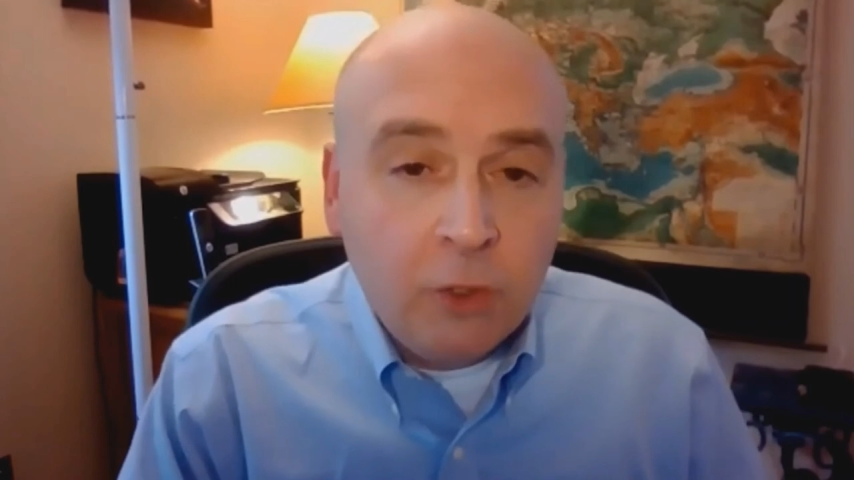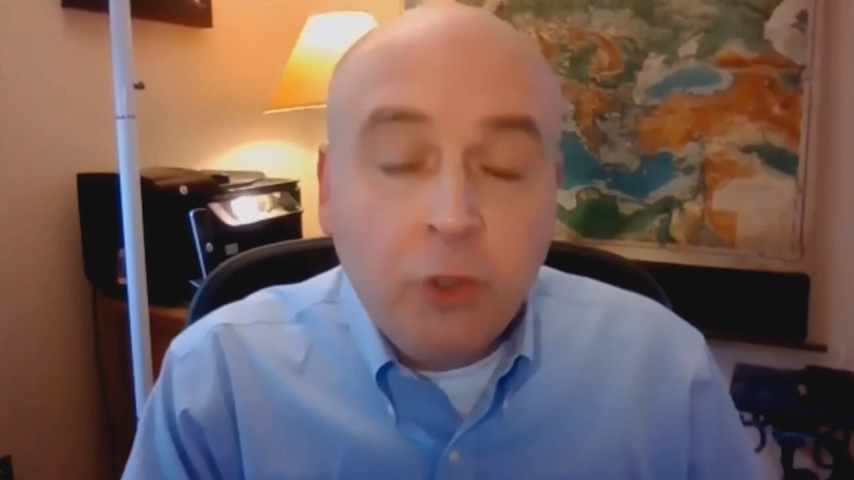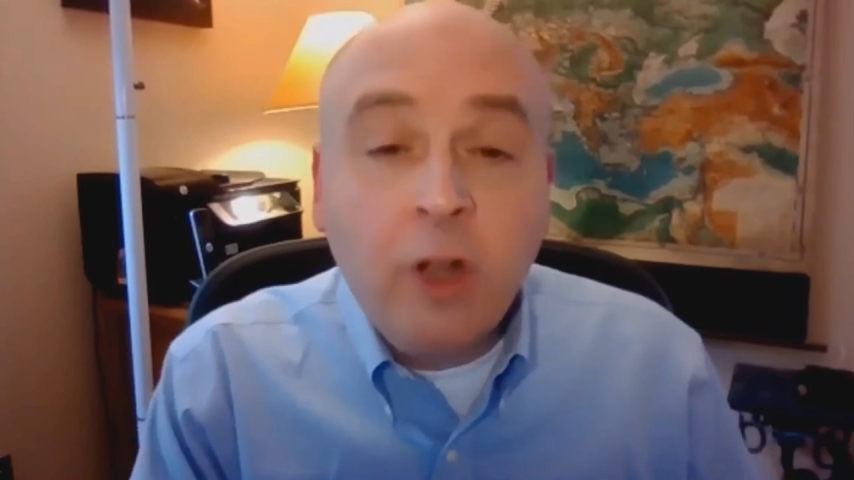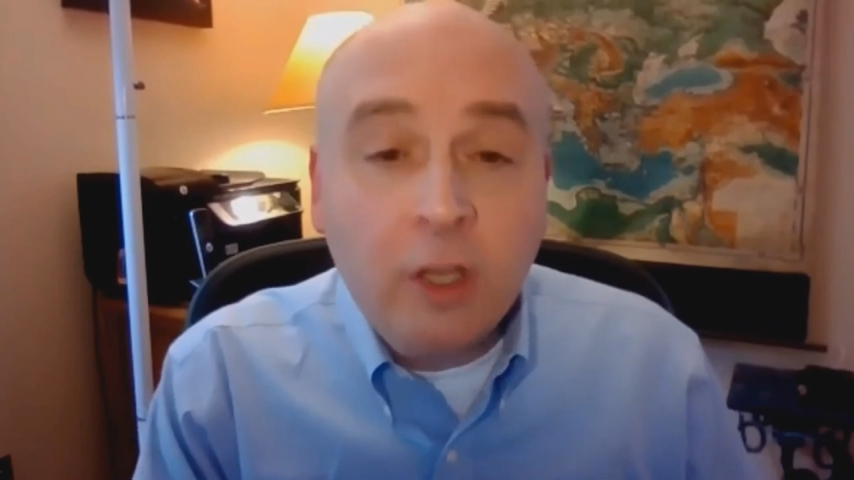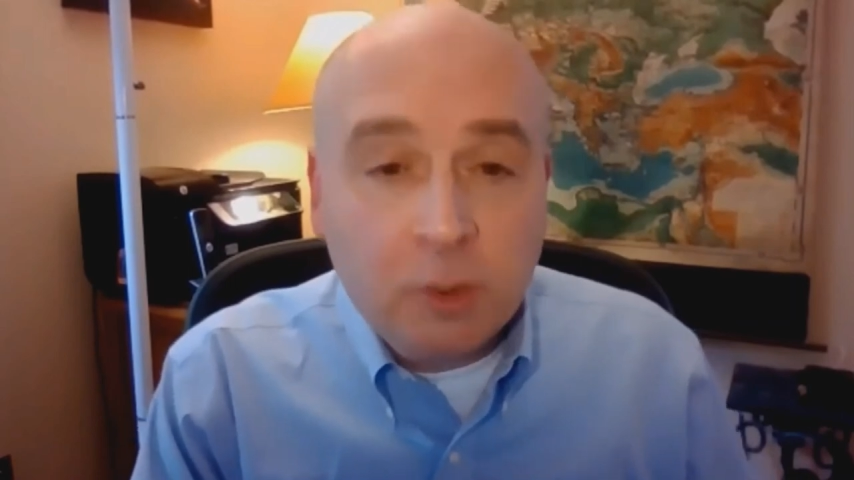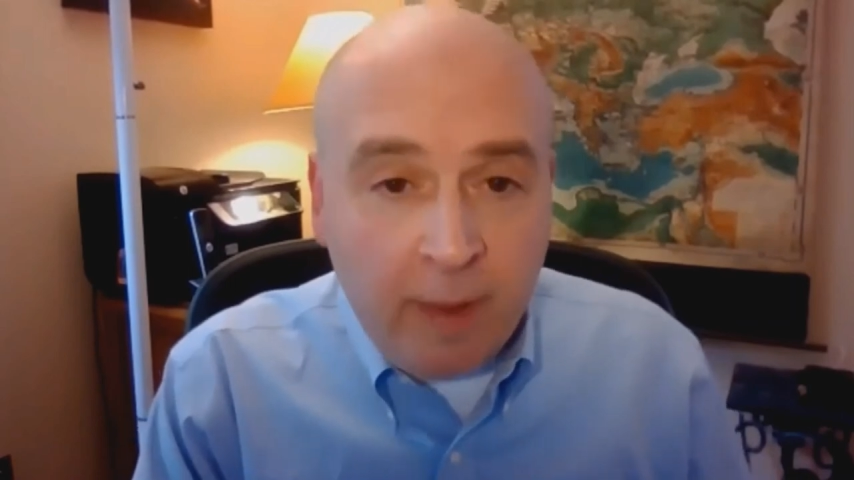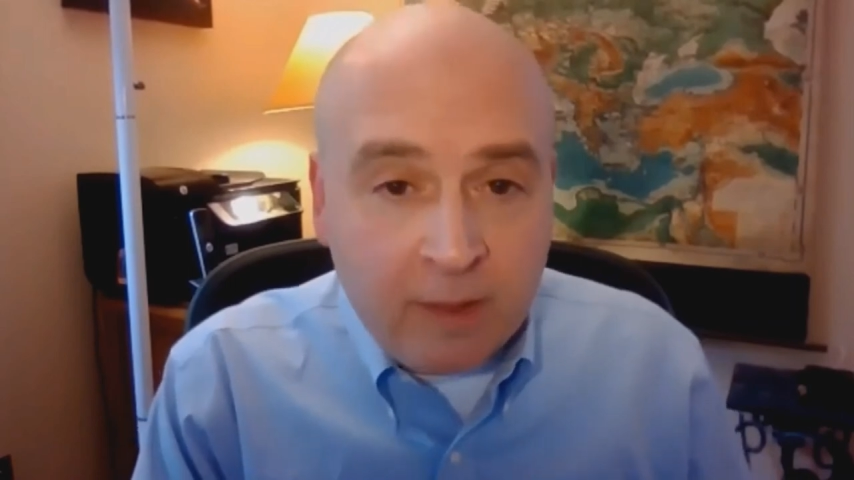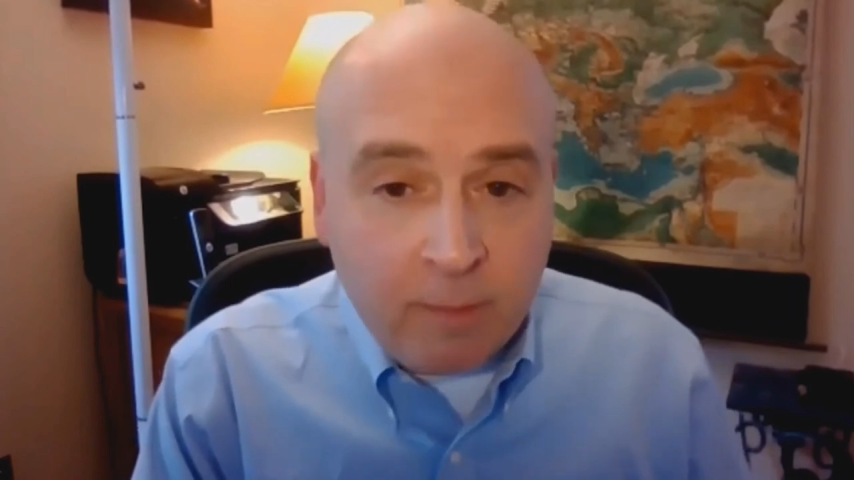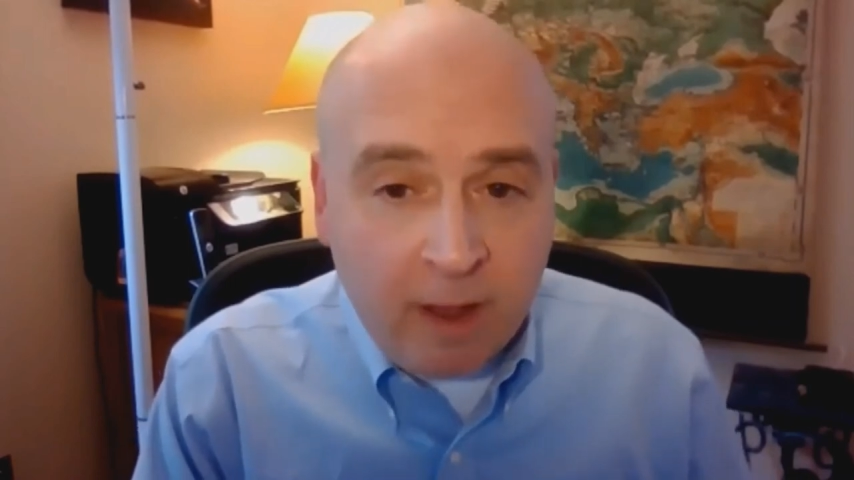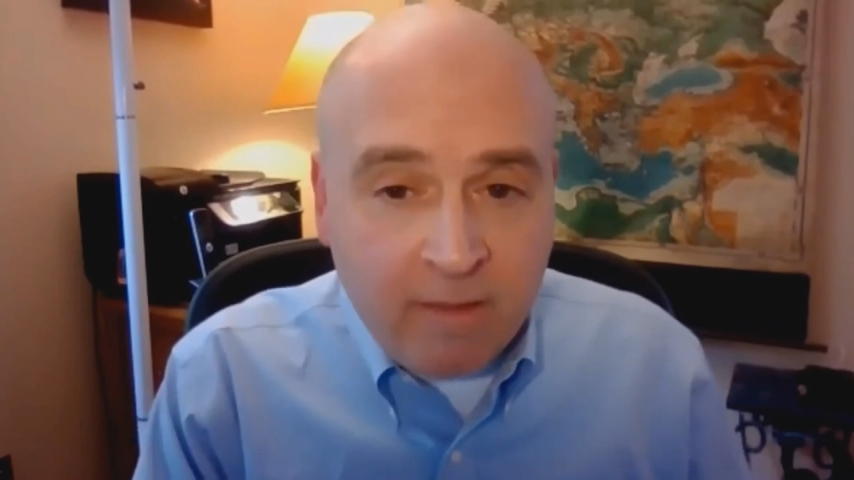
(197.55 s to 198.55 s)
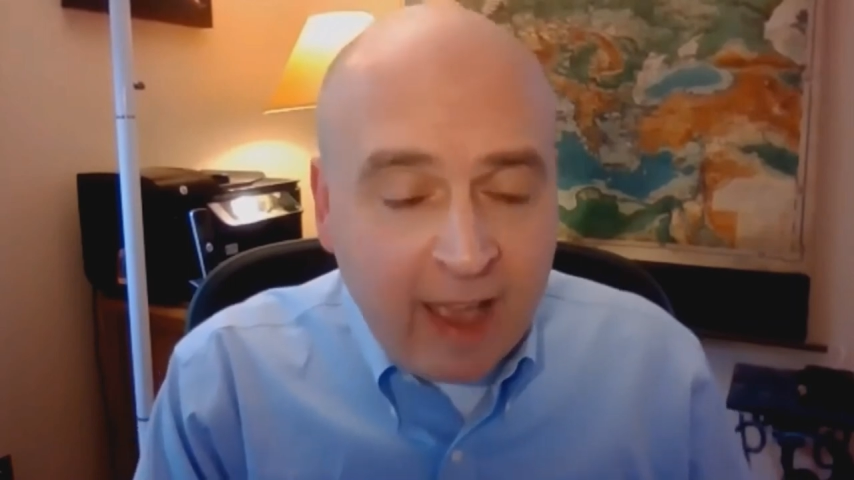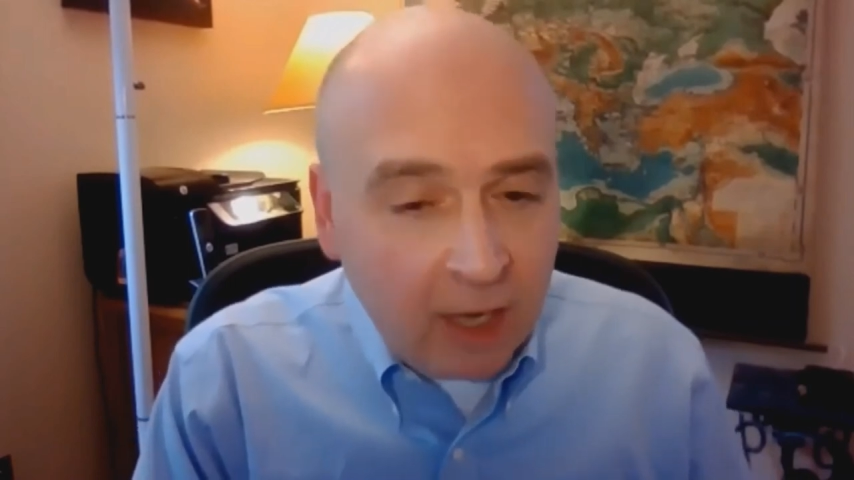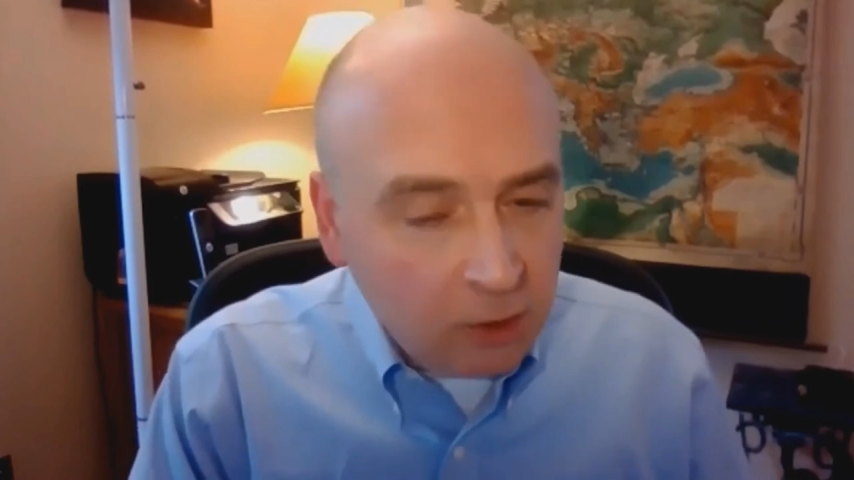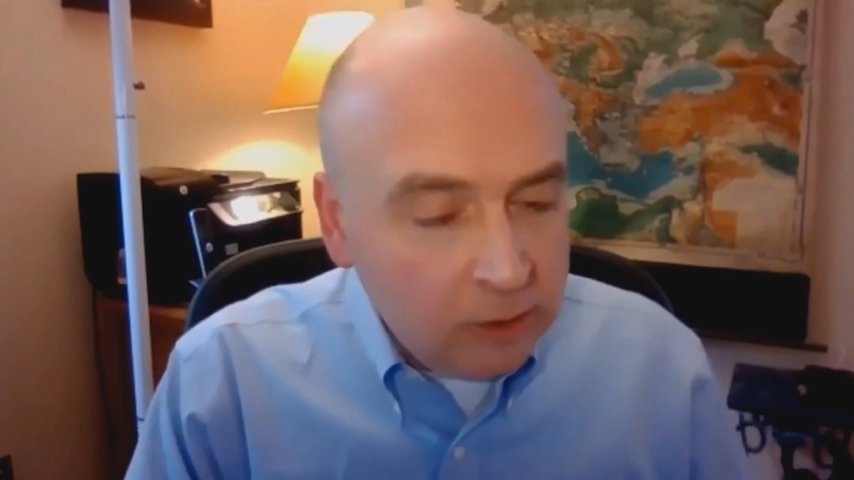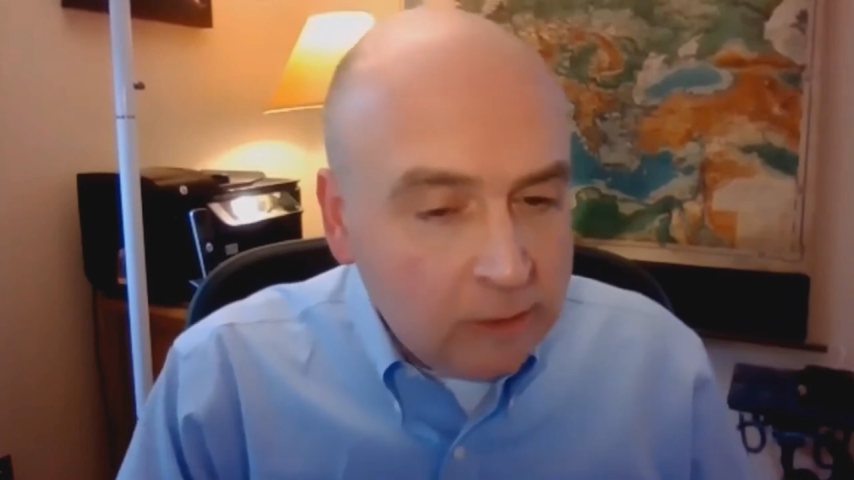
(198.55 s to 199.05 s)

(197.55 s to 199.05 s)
to your customer base by a factor.